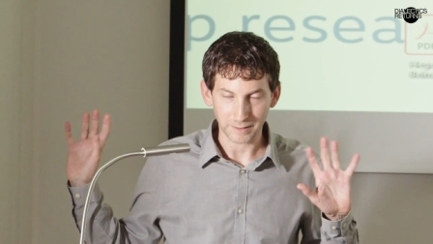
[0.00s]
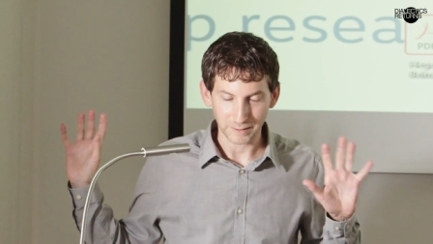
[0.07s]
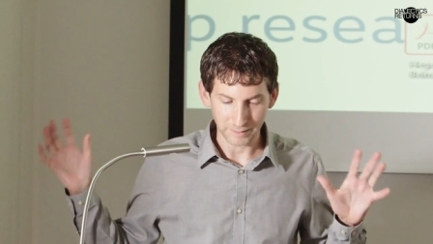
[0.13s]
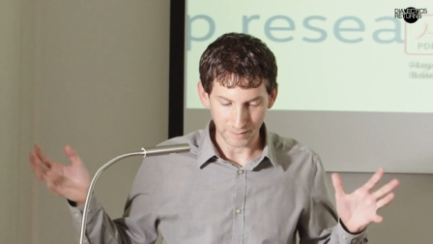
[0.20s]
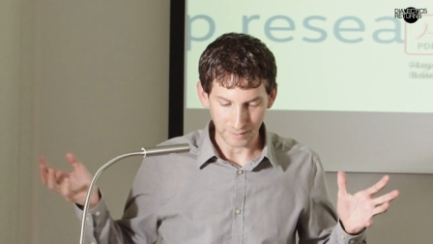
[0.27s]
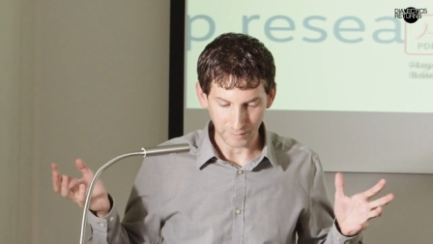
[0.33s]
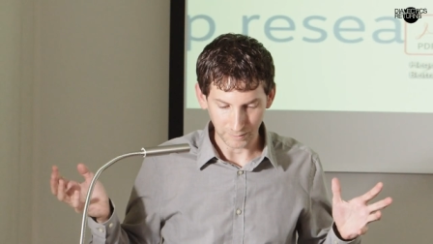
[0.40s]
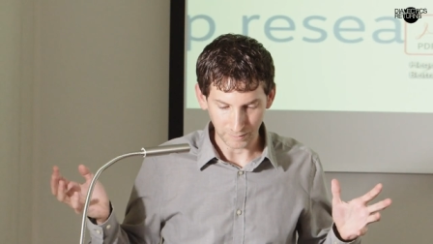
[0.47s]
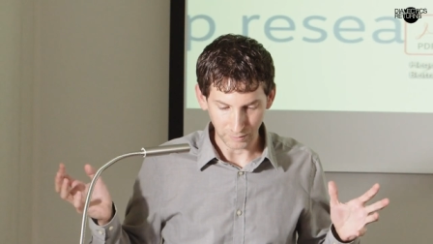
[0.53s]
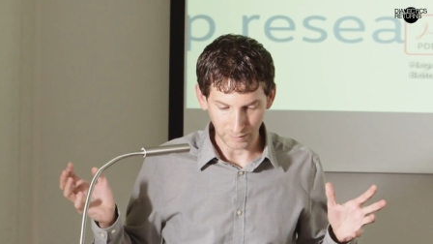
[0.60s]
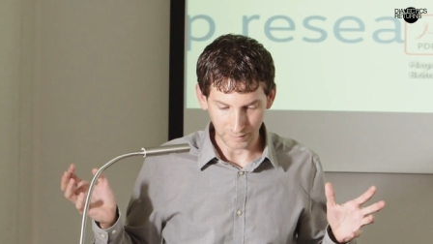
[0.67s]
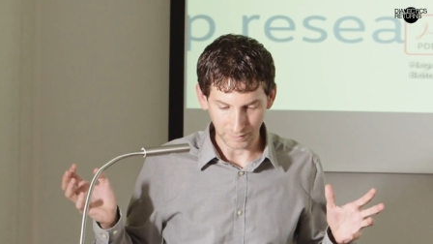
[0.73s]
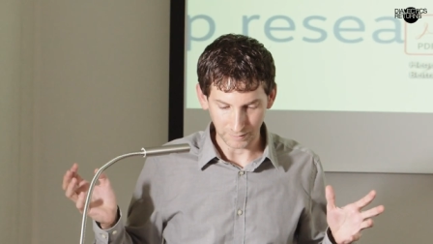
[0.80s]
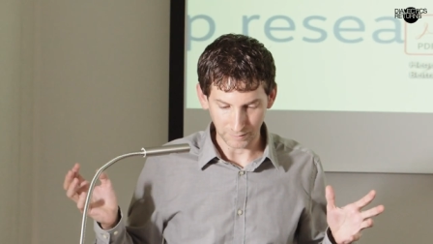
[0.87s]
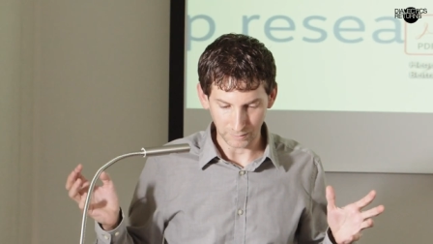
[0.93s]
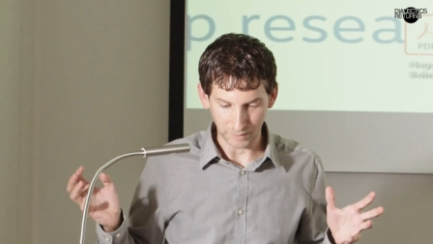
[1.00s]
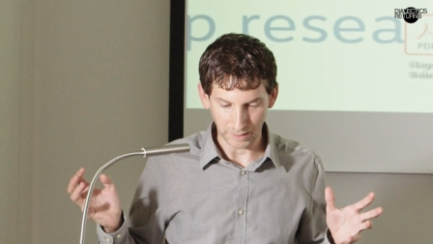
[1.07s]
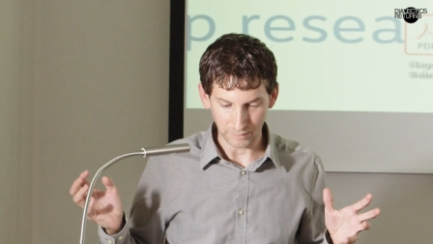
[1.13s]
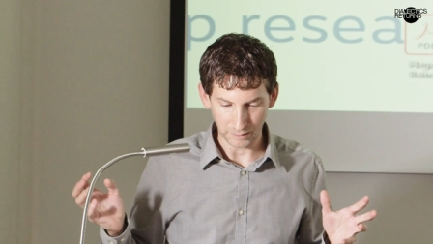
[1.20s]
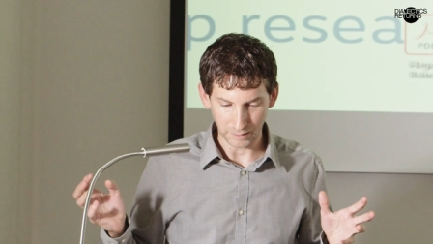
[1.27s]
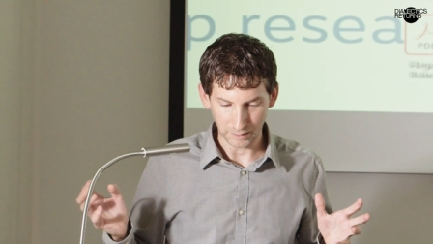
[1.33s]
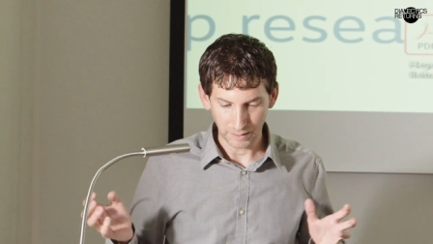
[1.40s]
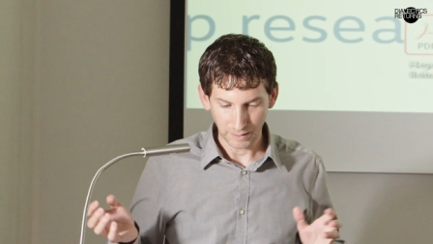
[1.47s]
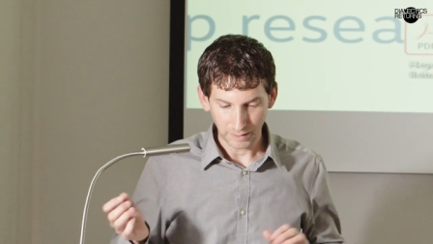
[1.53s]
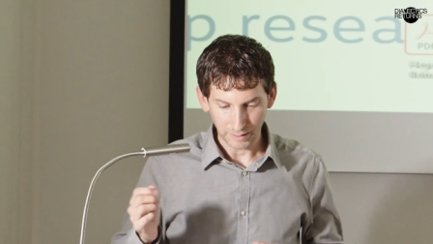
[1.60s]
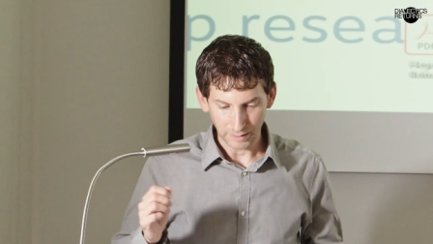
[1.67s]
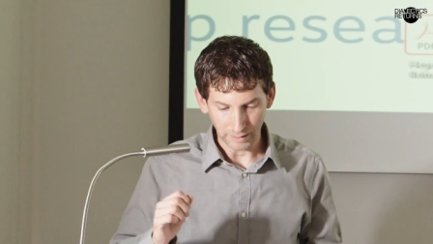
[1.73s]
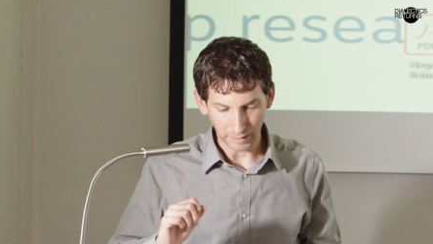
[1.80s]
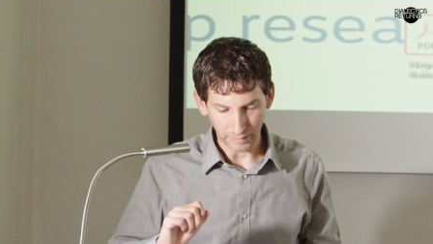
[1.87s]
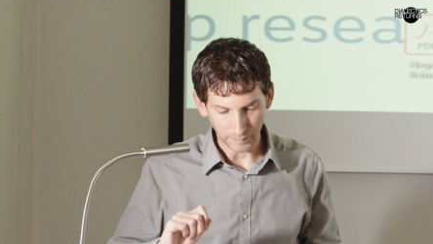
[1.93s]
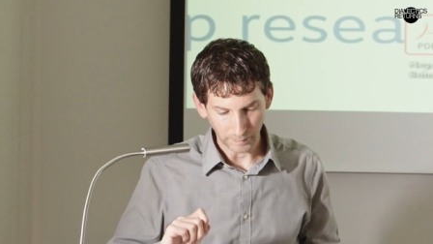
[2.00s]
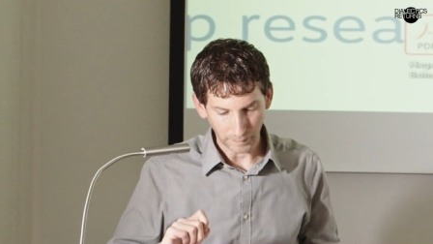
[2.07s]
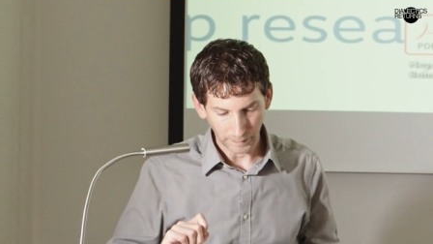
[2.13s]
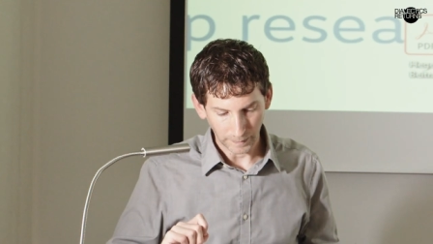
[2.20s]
continues to exist around it. Um,